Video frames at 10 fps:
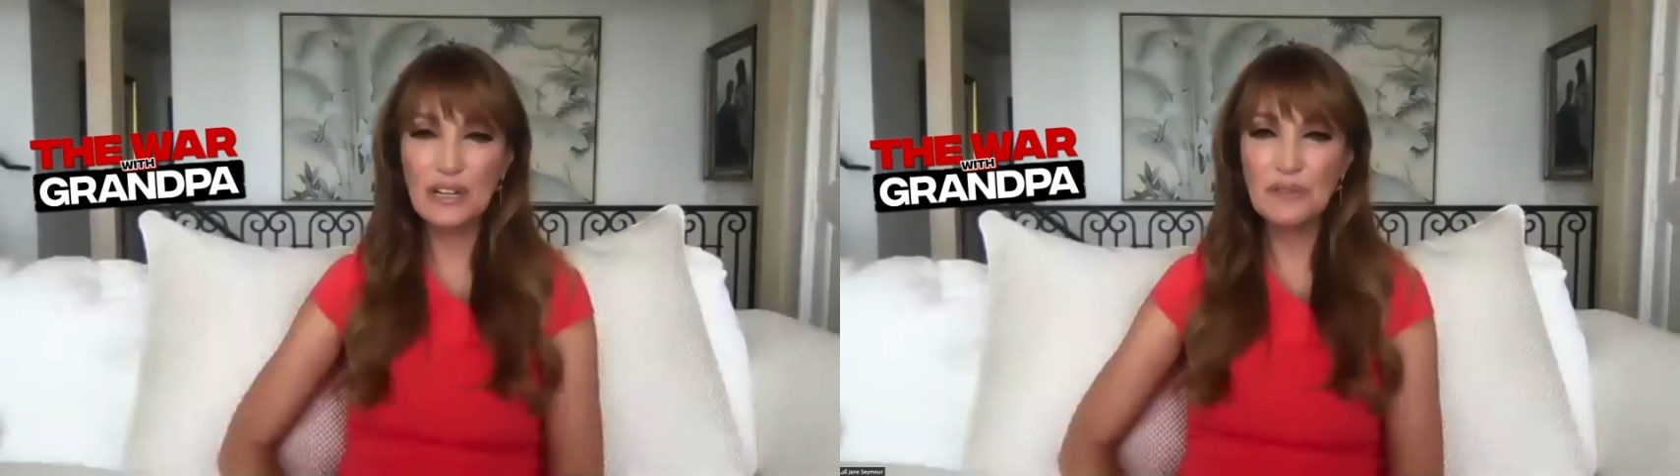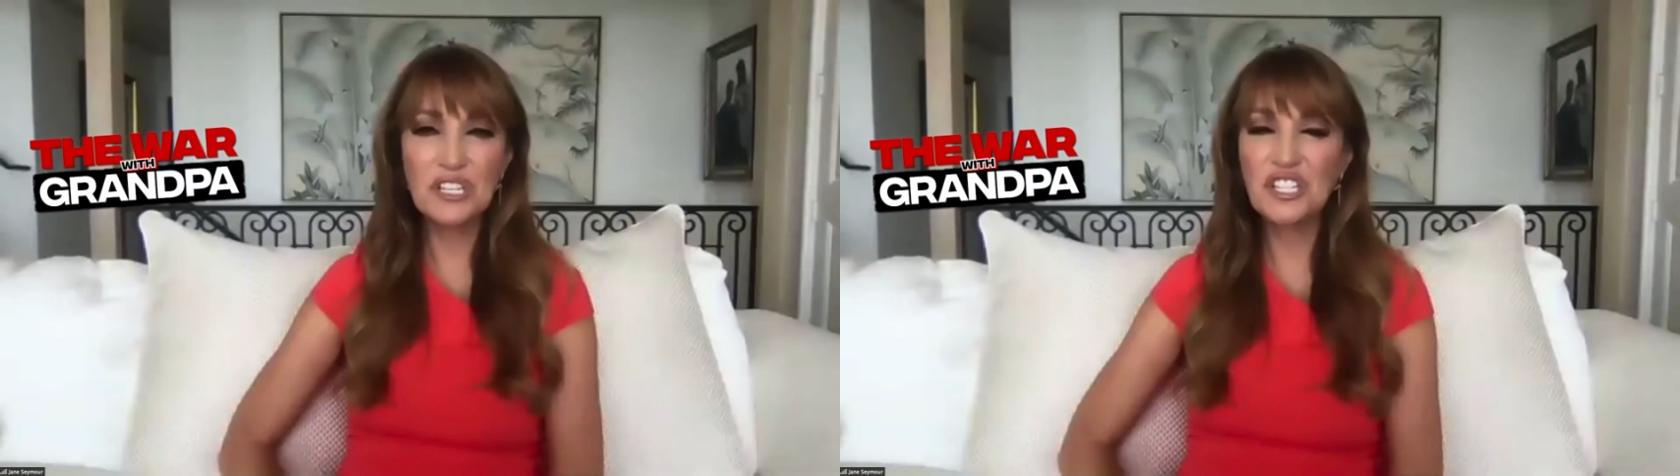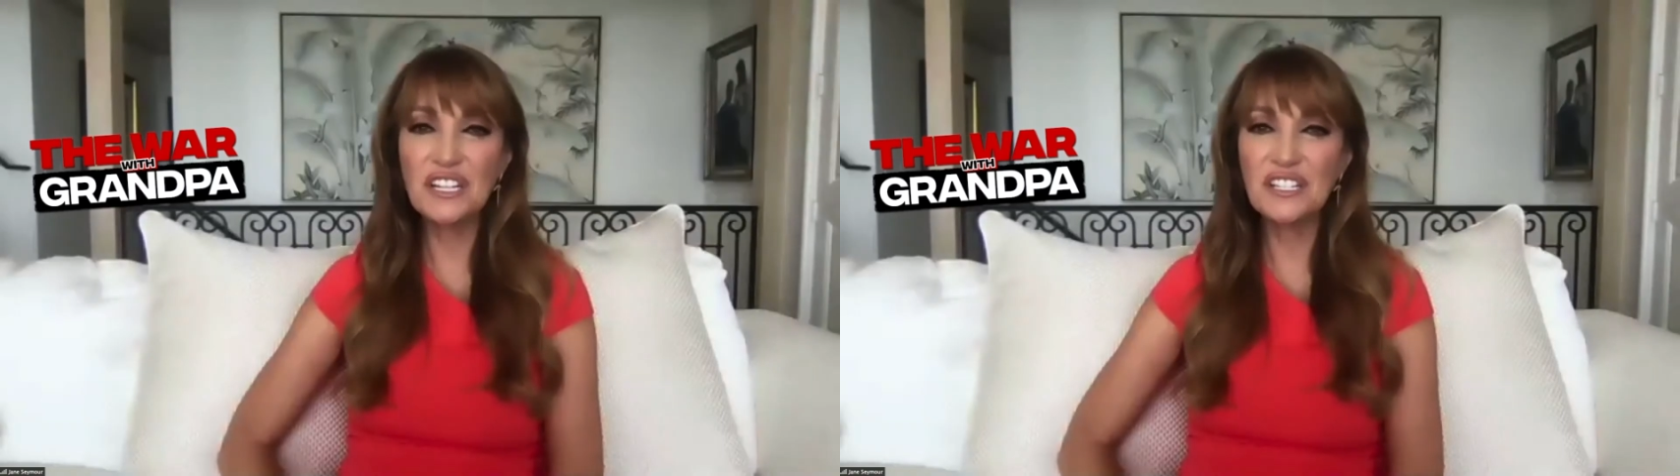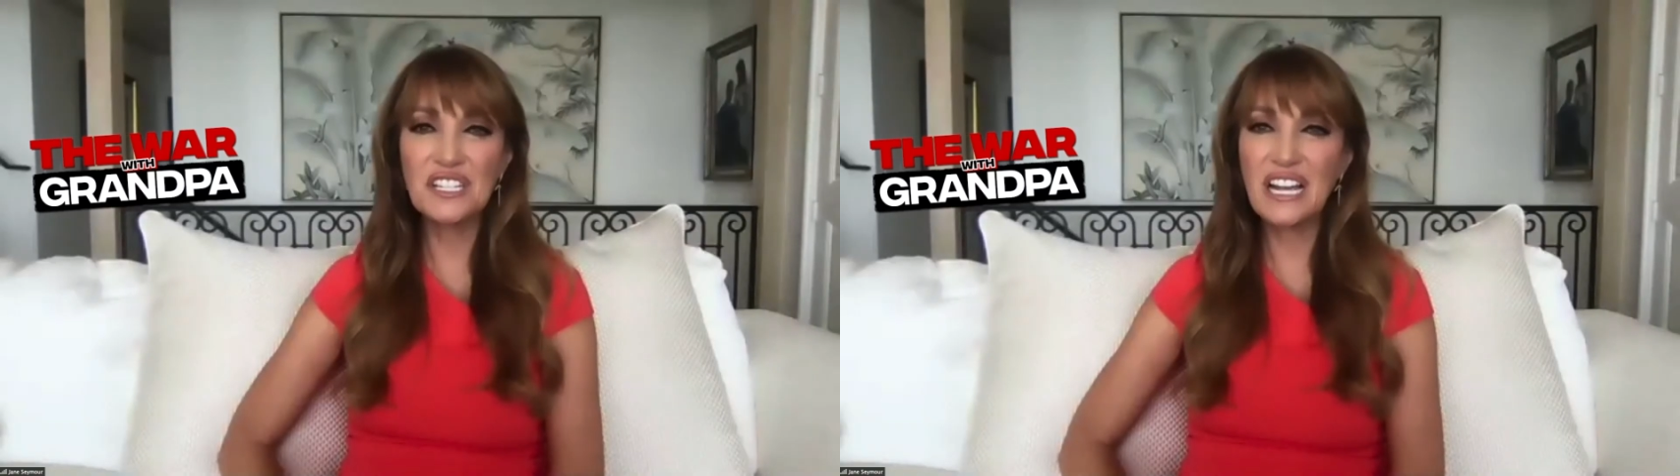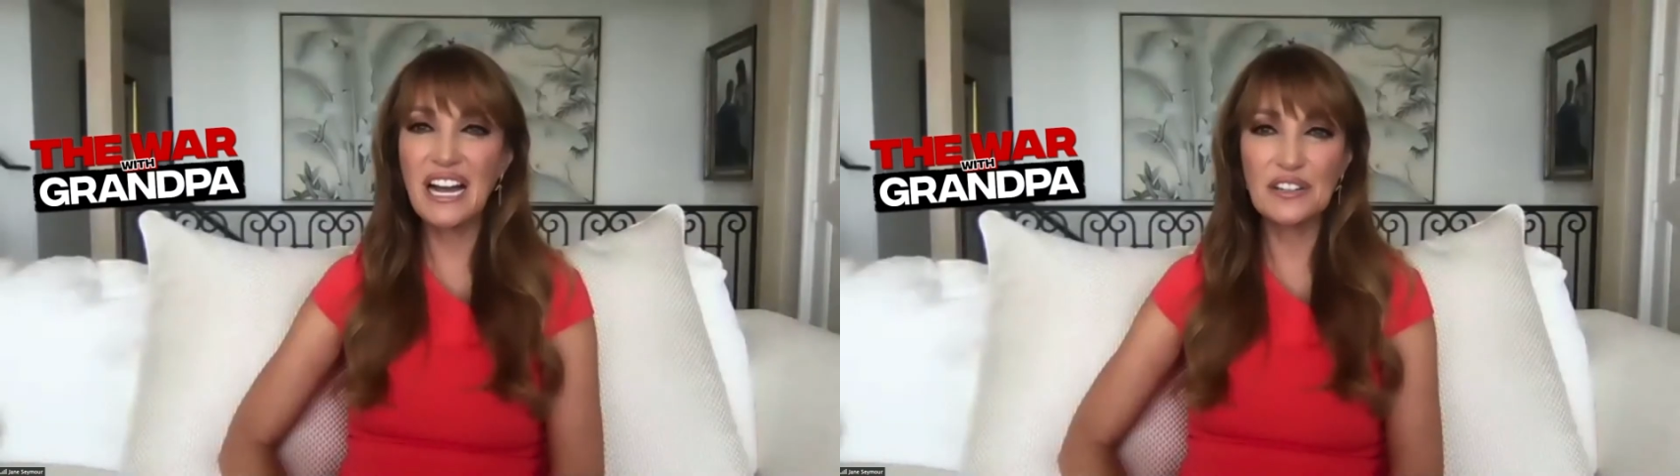certain
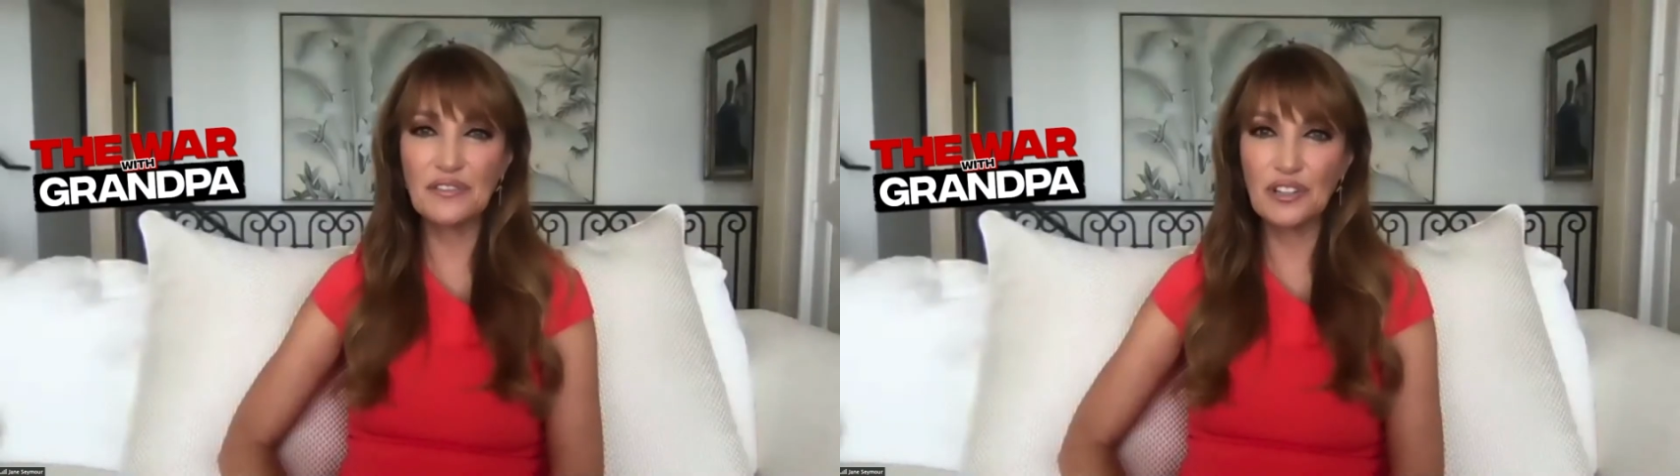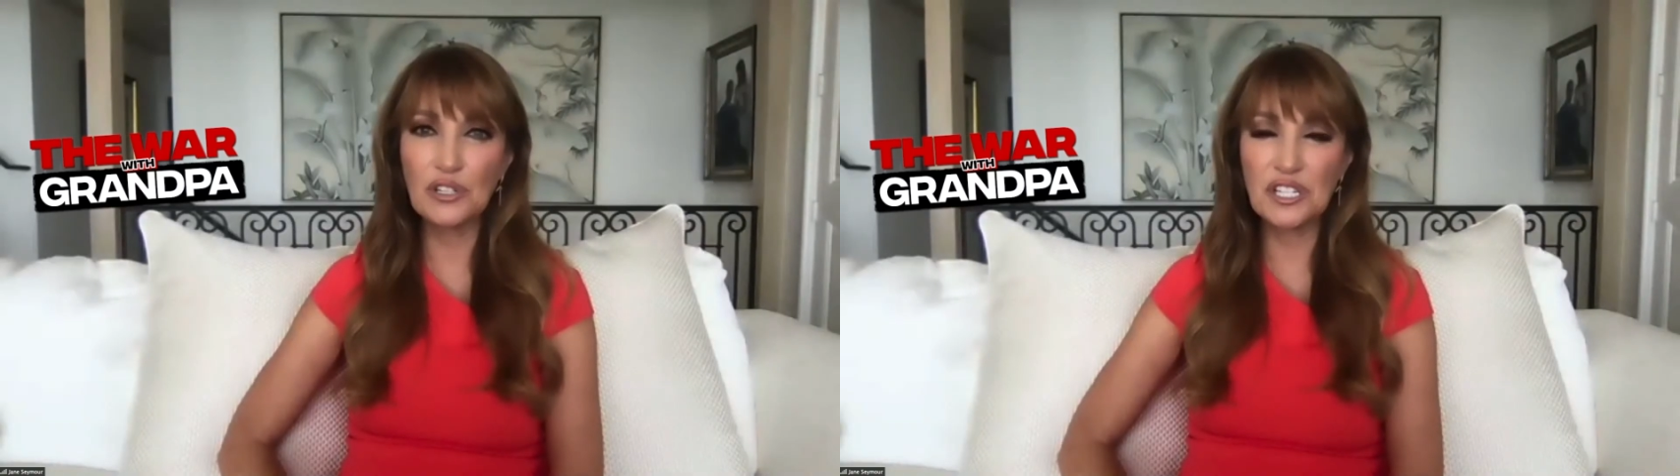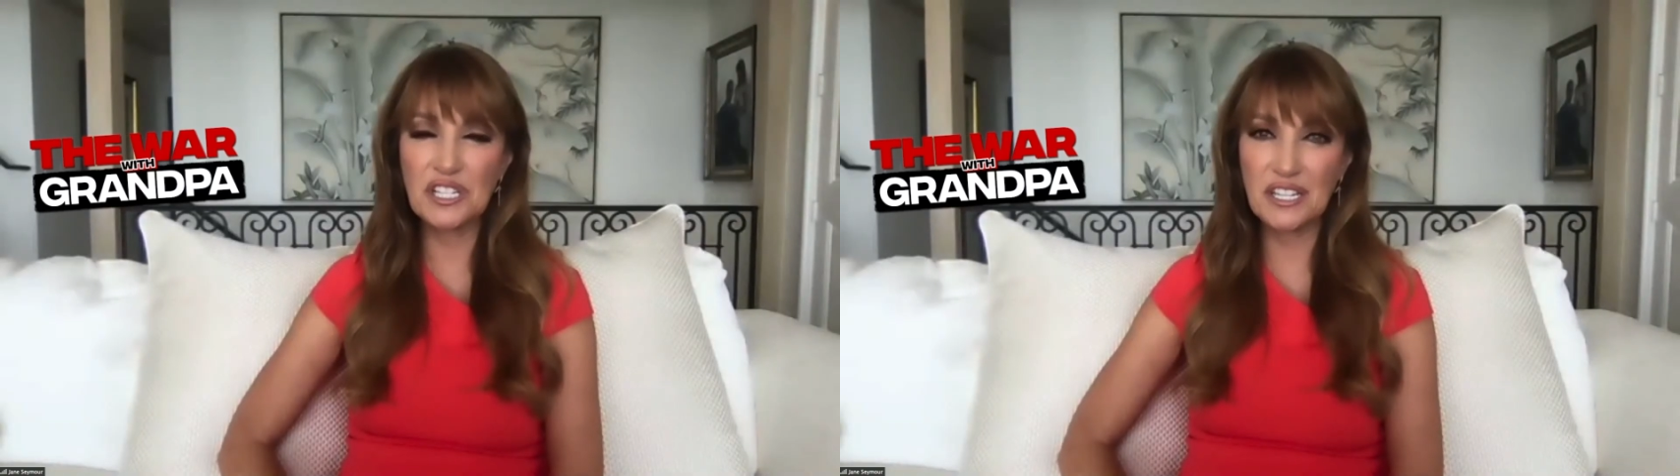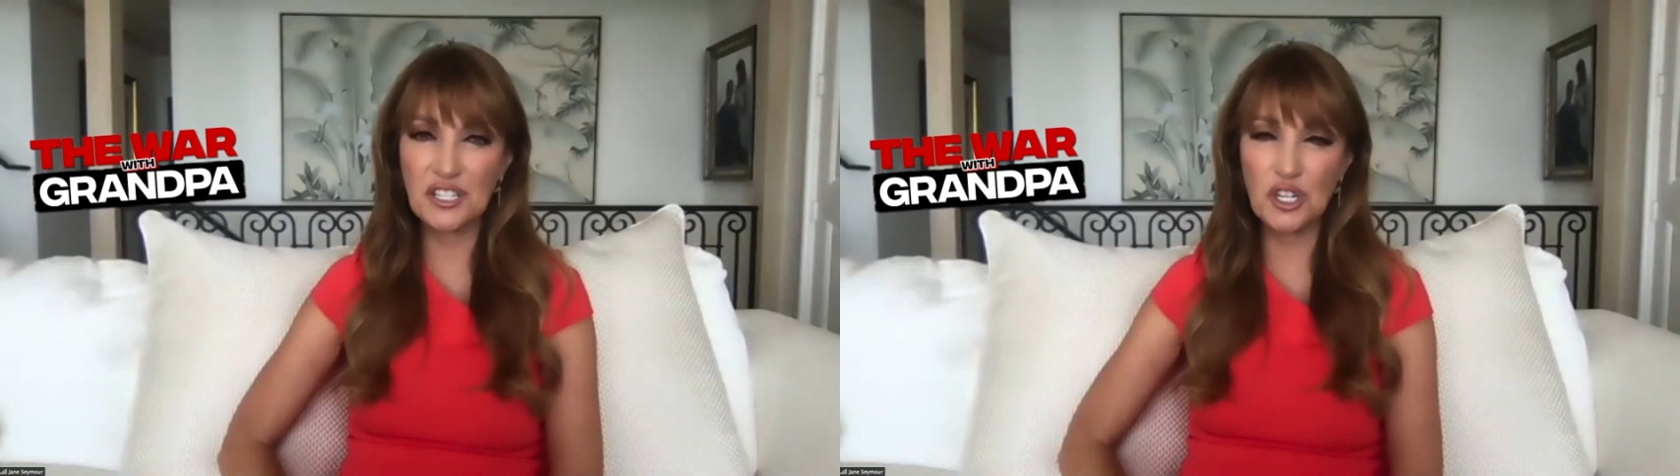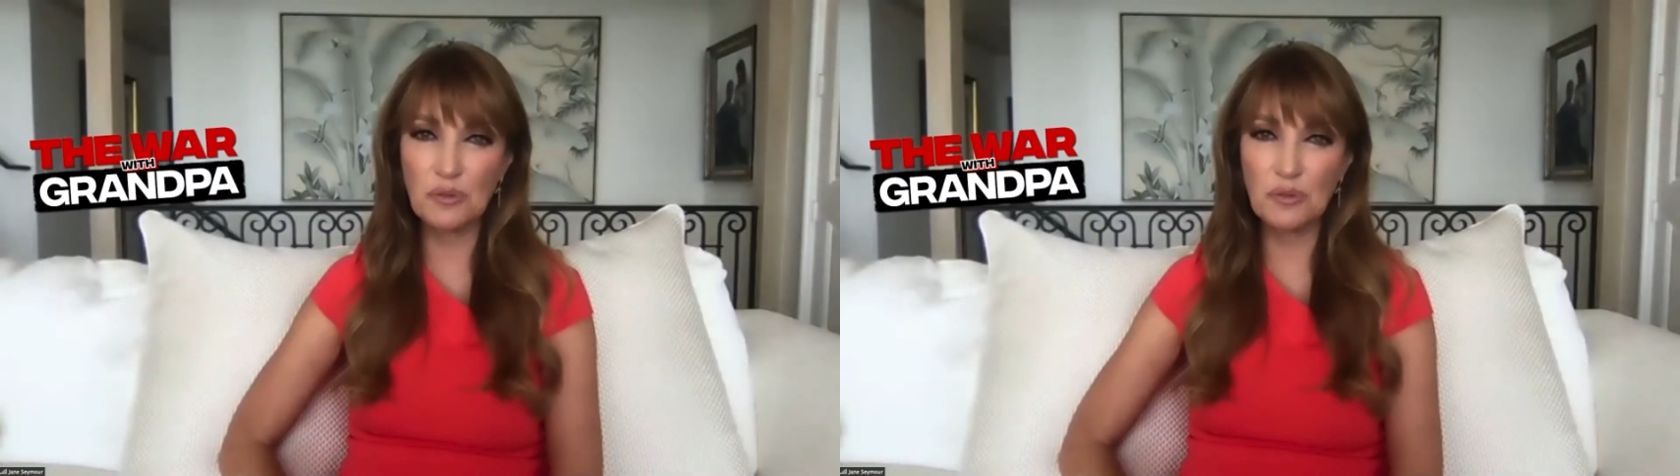kind of lunacy too,